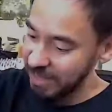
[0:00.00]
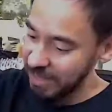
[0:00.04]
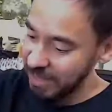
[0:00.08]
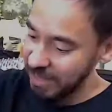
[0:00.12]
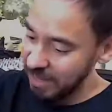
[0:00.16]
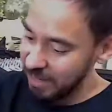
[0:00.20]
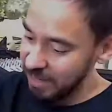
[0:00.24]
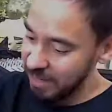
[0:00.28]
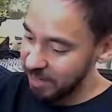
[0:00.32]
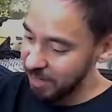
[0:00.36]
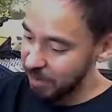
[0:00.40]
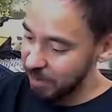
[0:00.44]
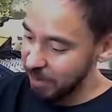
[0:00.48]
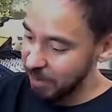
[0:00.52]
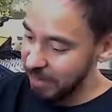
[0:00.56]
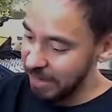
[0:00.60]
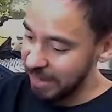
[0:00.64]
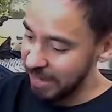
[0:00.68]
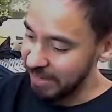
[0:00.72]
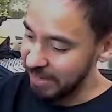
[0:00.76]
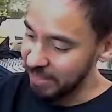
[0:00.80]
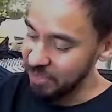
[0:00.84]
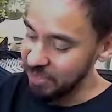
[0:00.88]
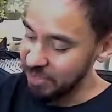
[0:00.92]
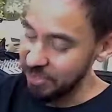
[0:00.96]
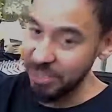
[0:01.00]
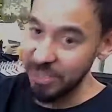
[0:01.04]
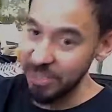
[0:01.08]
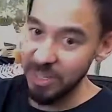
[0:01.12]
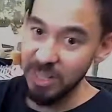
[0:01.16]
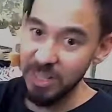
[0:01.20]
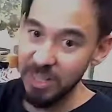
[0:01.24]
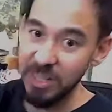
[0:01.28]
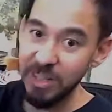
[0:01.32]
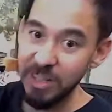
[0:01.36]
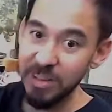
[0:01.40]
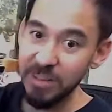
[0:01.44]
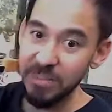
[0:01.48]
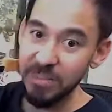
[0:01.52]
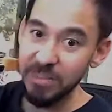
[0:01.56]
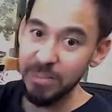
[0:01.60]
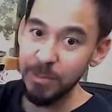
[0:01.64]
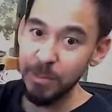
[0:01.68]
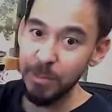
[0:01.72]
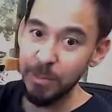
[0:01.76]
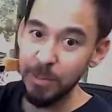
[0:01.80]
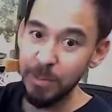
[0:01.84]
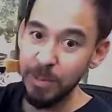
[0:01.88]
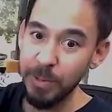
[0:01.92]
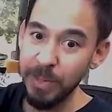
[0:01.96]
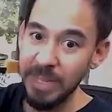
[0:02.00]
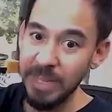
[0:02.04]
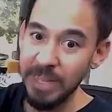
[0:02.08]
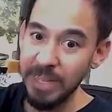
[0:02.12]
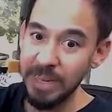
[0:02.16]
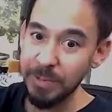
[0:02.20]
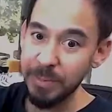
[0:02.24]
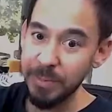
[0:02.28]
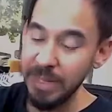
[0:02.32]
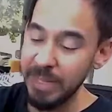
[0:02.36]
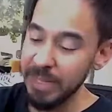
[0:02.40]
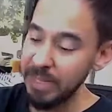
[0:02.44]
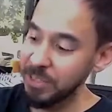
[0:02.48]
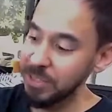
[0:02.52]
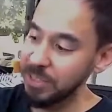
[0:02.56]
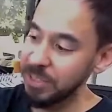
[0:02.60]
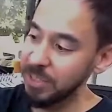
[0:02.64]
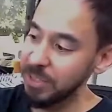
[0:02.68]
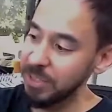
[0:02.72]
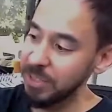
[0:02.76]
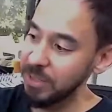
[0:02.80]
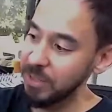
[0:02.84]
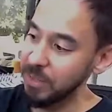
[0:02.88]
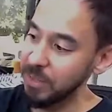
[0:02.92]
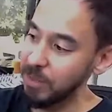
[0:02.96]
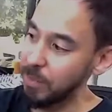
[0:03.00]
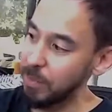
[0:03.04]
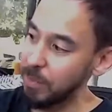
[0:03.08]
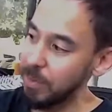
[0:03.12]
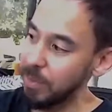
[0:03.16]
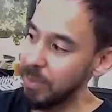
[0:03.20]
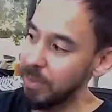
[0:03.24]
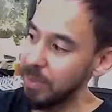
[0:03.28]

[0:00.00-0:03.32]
A new packaging of Reanimation with